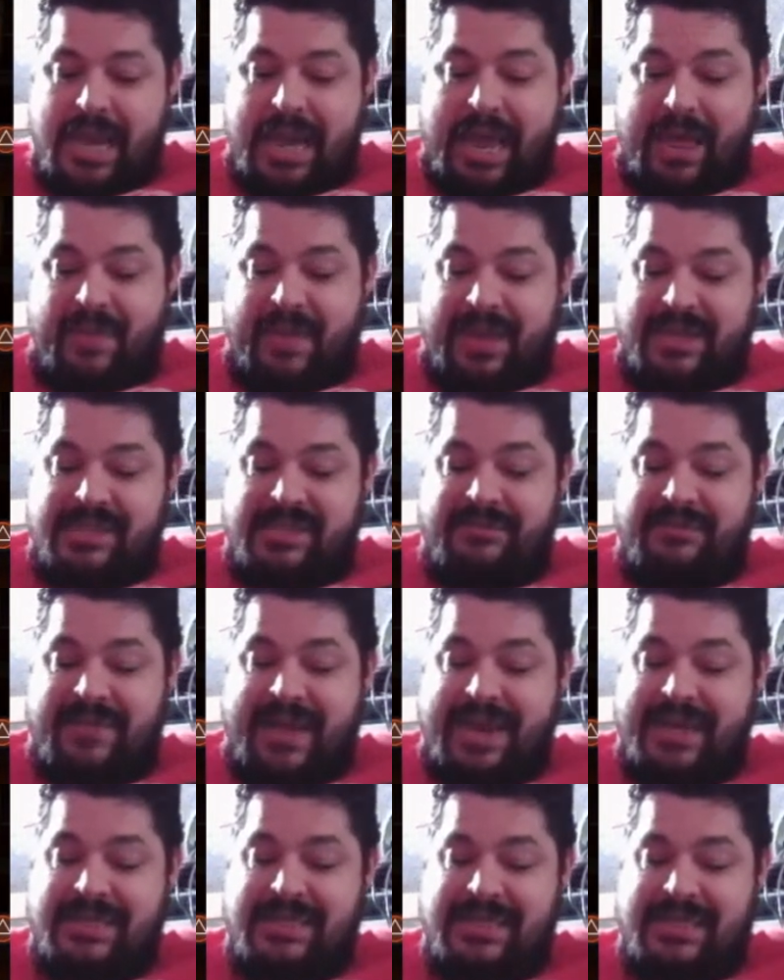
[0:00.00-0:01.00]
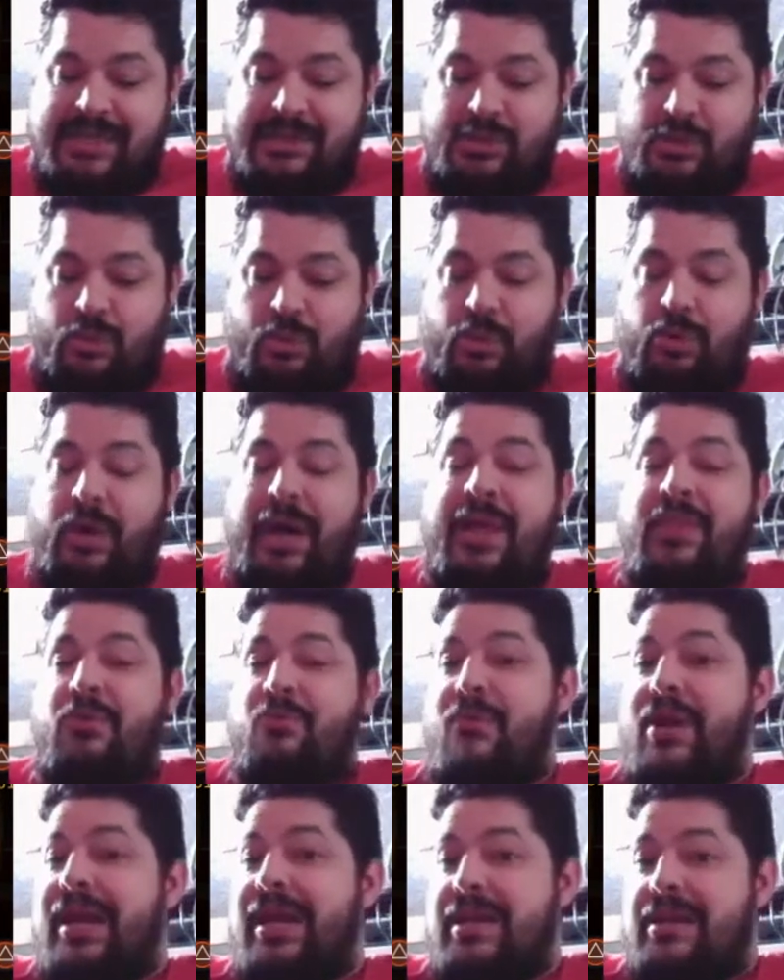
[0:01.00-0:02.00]
and that's the vanity store and the
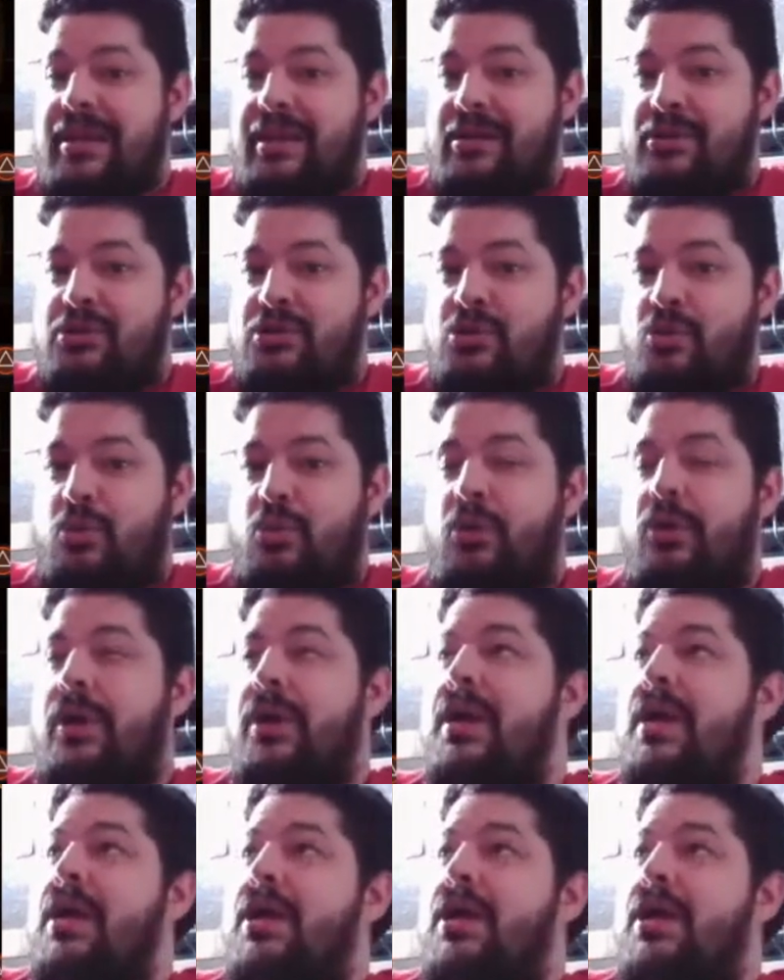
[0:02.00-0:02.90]
regulator store.